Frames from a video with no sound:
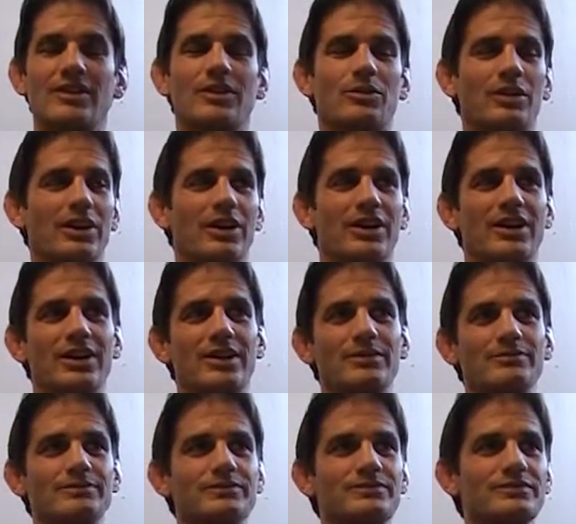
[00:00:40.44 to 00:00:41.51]

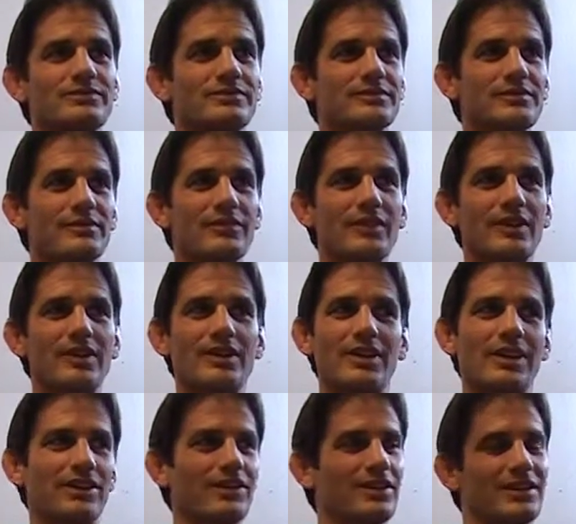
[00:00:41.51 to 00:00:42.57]
Well,
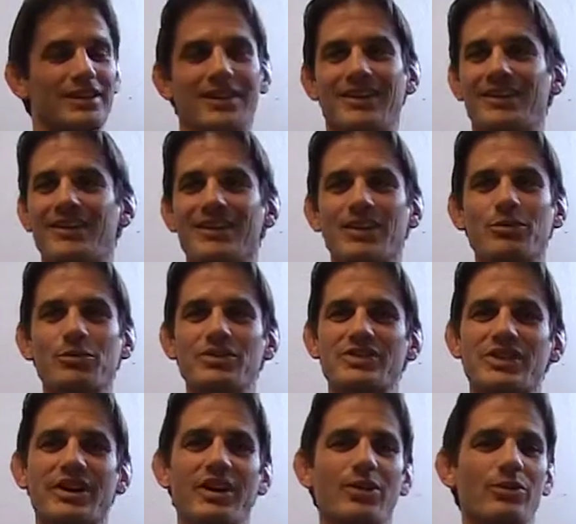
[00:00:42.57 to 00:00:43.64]

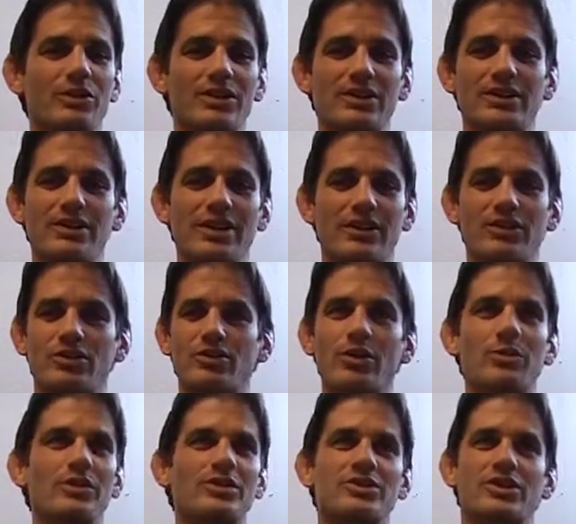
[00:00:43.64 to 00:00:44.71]
I grew
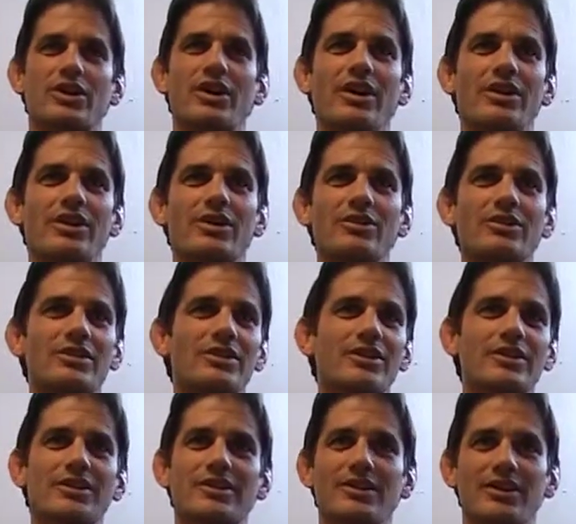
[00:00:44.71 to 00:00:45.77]
up in Chicago,
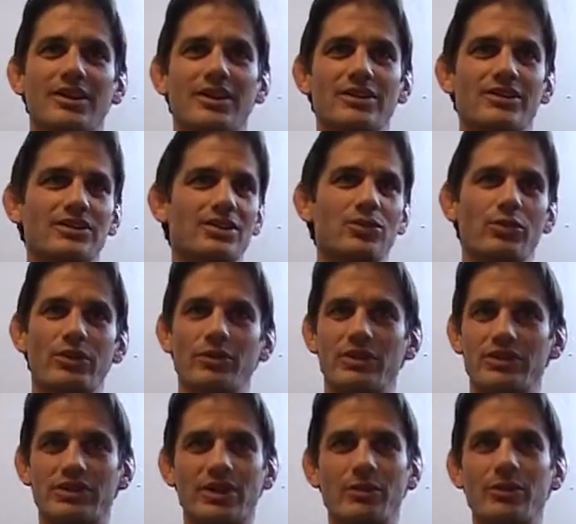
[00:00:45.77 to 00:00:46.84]
just a
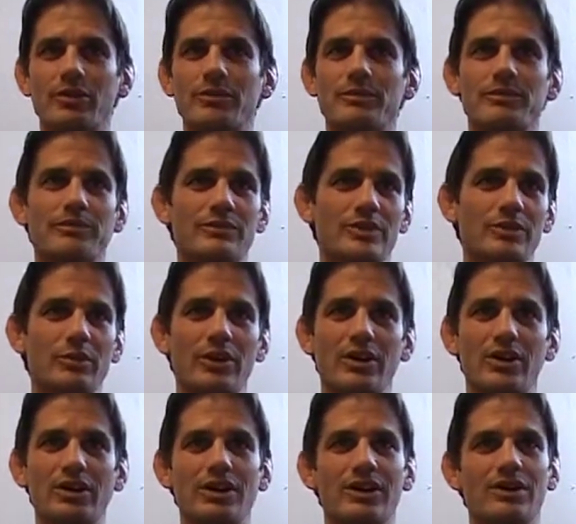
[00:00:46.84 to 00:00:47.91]
northwest suburb,
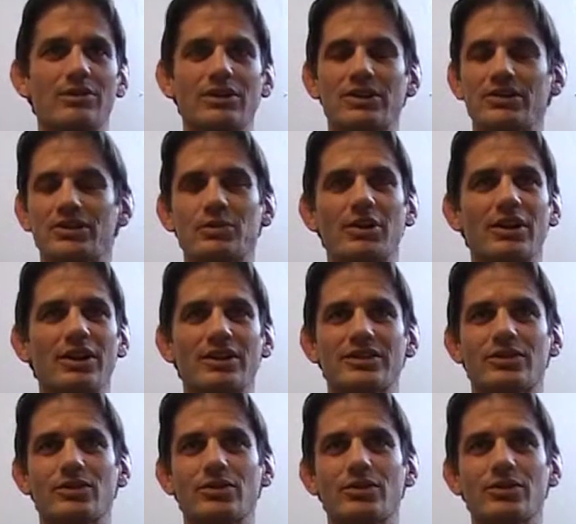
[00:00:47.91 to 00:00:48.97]
went to a small high
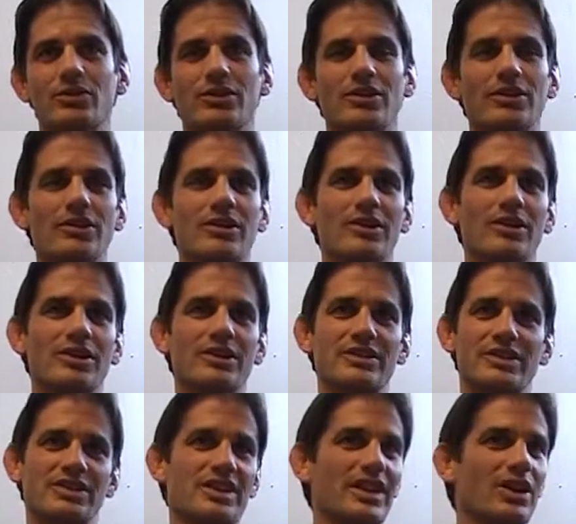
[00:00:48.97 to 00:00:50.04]
school. I was a
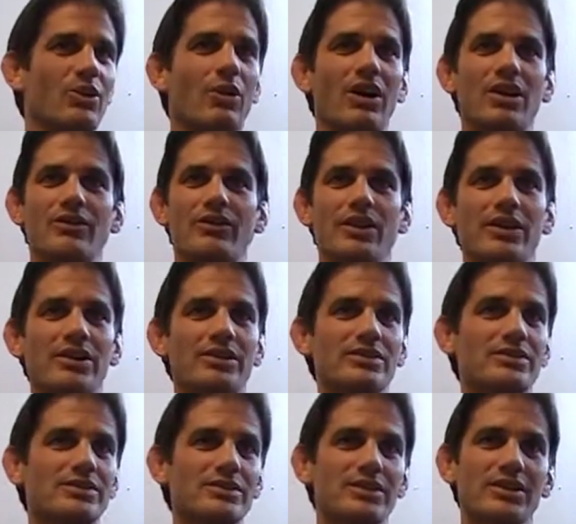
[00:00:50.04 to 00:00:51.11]
state qualifier
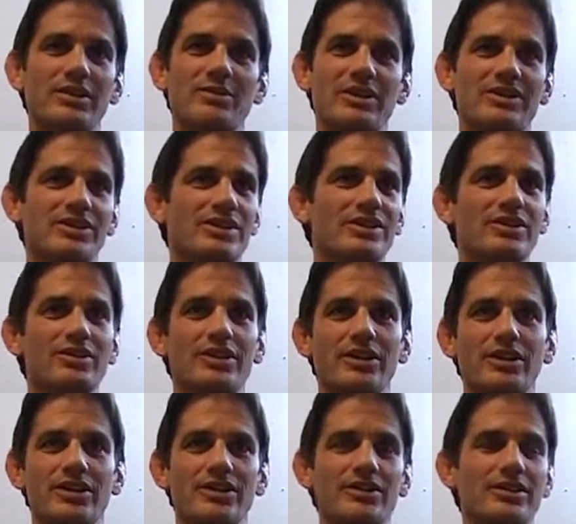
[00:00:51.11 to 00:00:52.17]
my senior
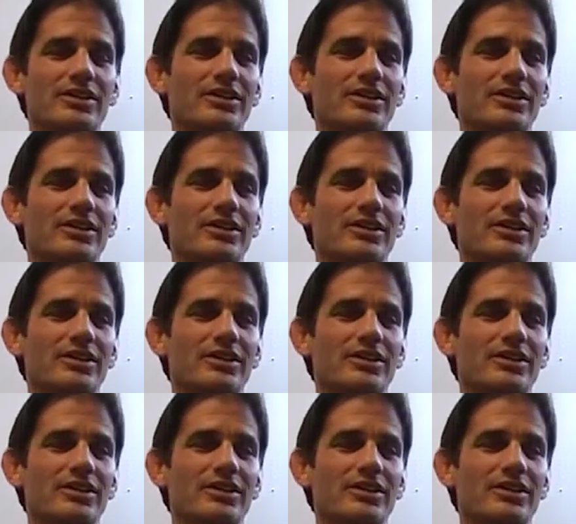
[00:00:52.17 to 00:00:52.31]
year.